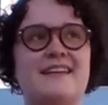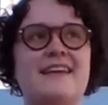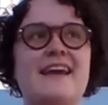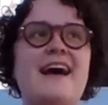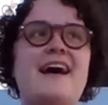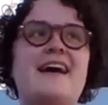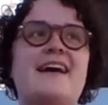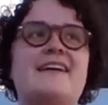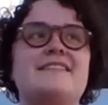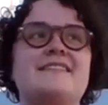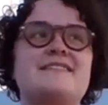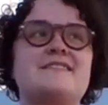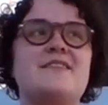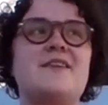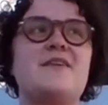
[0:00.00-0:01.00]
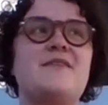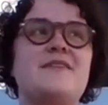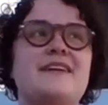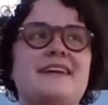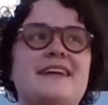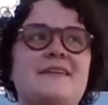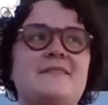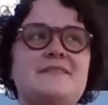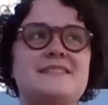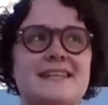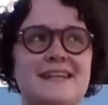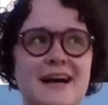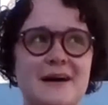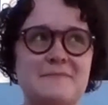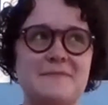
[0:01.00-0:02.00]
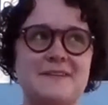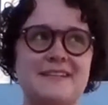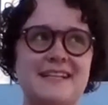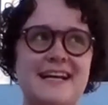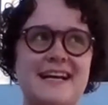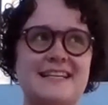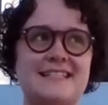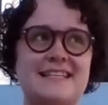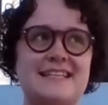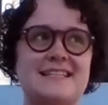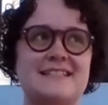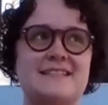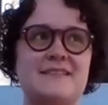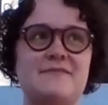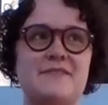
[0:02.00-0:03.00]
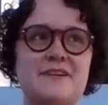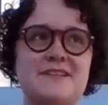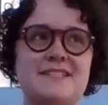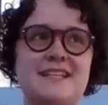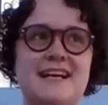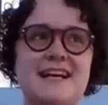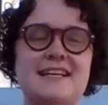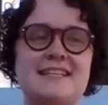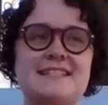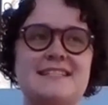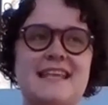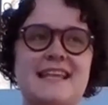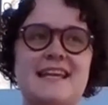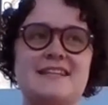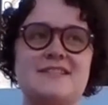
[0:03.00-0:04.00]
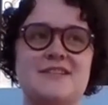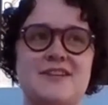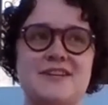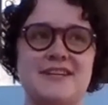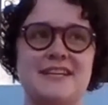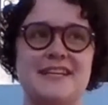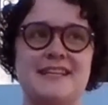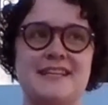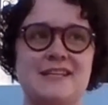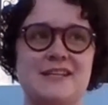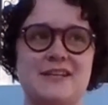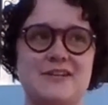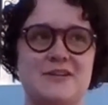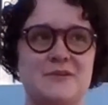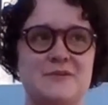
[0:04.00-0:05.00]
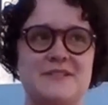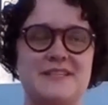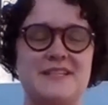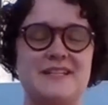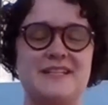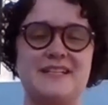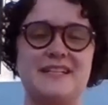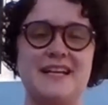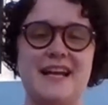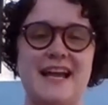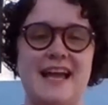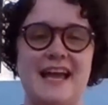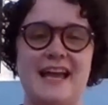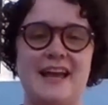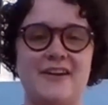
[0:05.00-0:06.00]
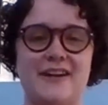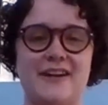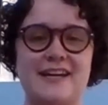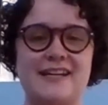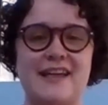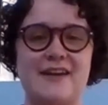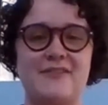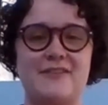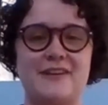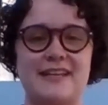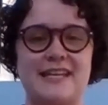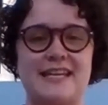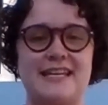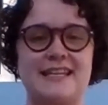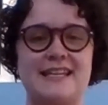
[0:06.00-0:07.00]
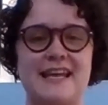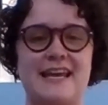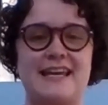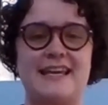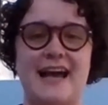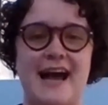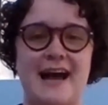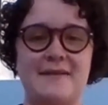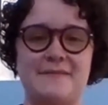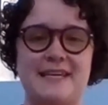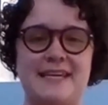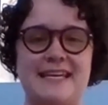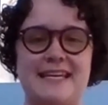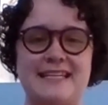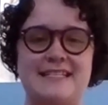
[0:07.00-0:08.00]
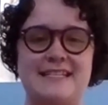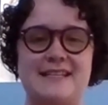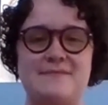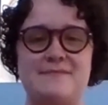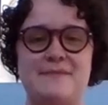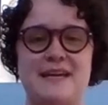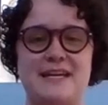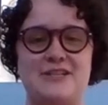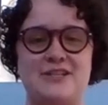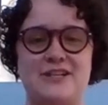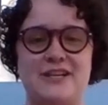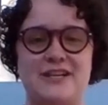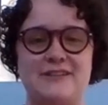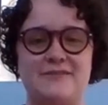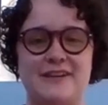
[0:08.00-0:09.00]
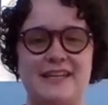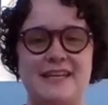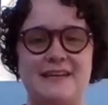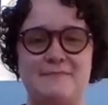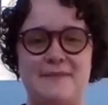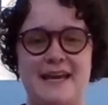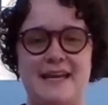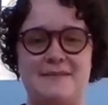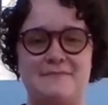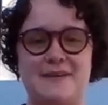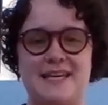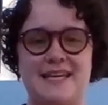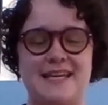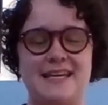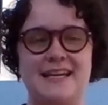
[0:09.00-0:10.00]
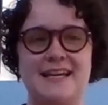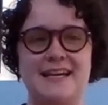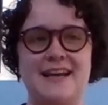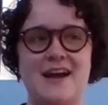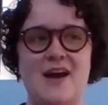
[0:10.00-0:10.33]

Yeah, so it was a couple classes. The first class that I took in the LaCuso area that really got me into the major and really made me